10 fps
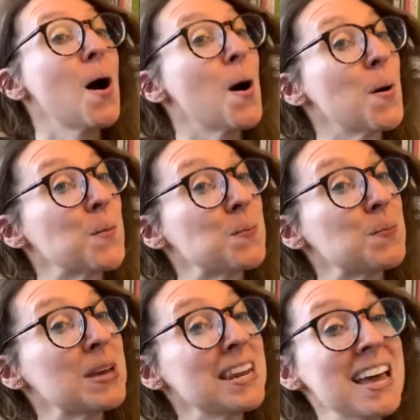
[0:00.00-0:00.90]

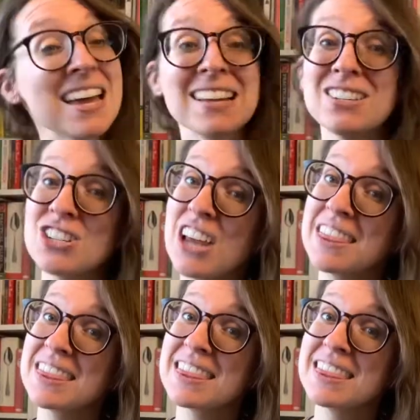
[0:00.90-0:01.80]
Open and shut
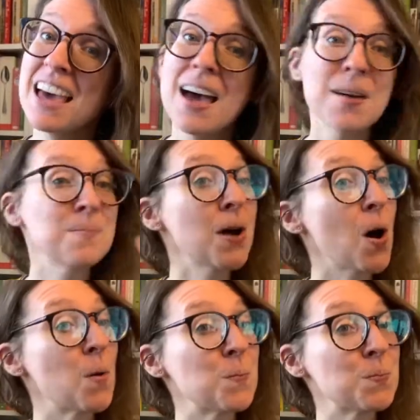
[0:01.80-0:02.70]
them,
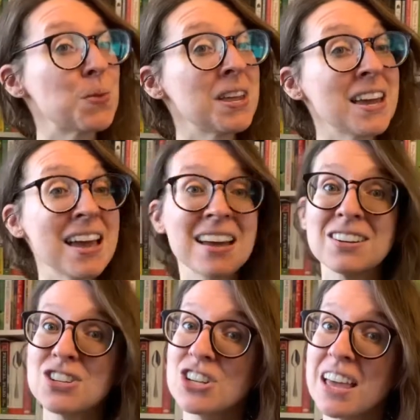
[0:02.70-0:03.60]
open
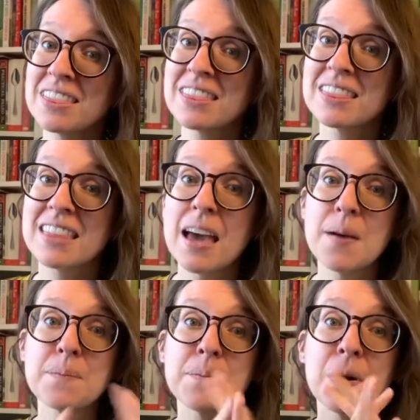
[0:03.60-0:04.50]
and shut
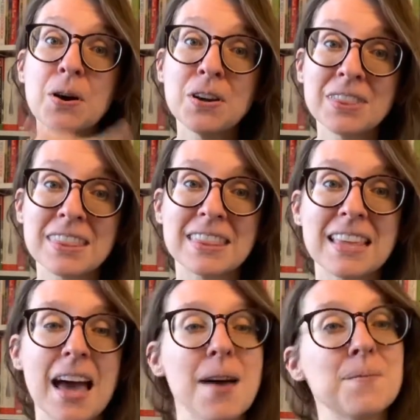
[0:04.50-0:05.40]
them, put
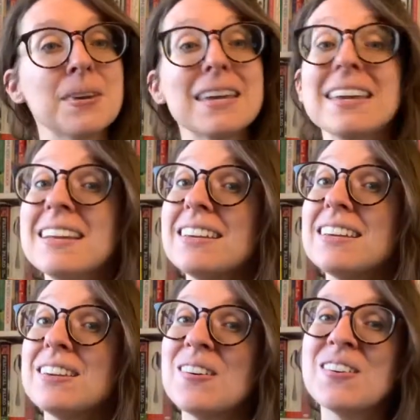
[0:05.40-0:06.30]
them
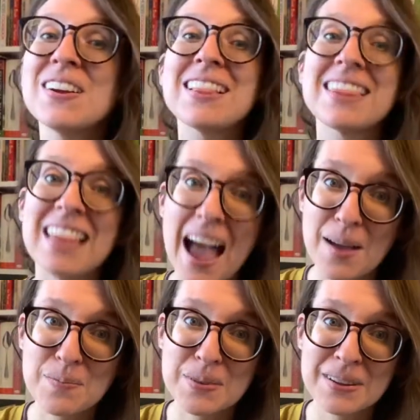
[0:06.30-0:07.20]
in your lap.
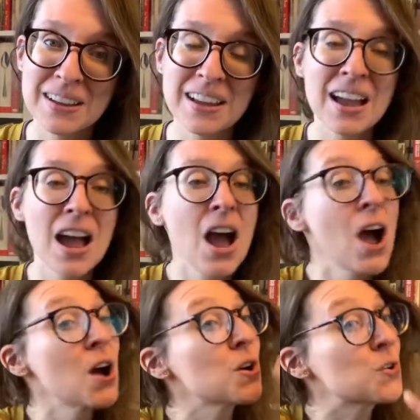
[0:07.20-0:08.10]

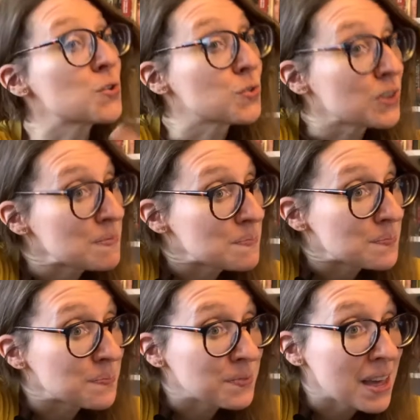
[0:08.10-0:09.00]
Creep
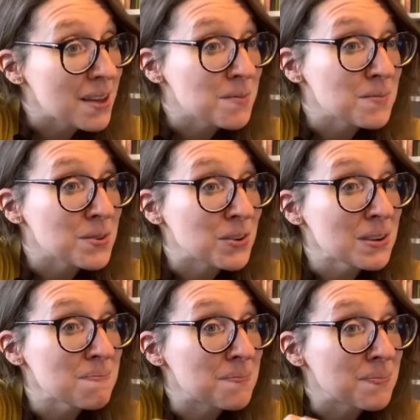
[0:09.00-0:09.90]
them,
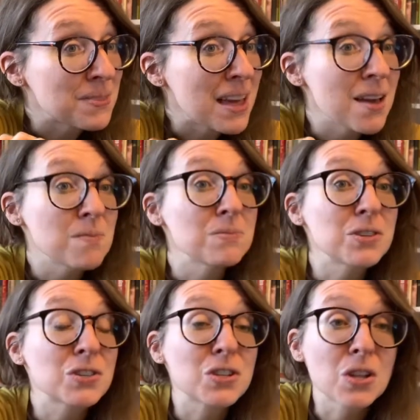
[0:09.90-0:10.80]
creep them,
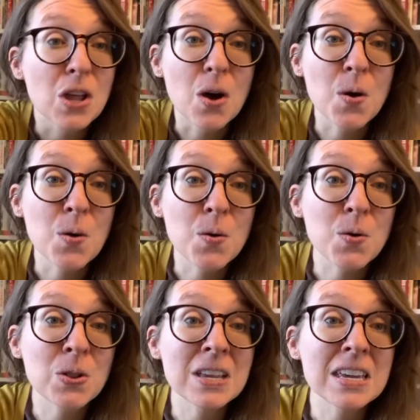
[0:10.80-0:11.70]

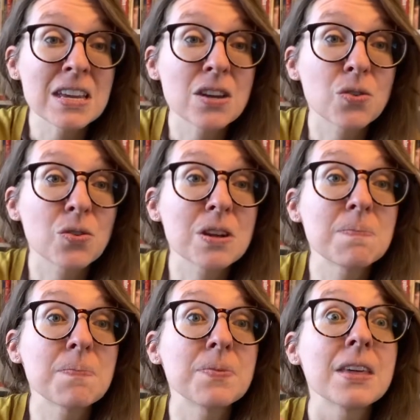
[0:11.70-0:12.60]
slowly
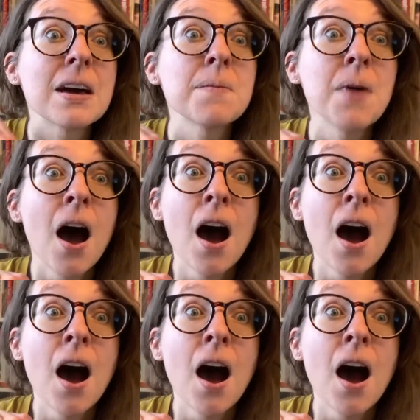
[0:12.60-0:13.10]
creep them,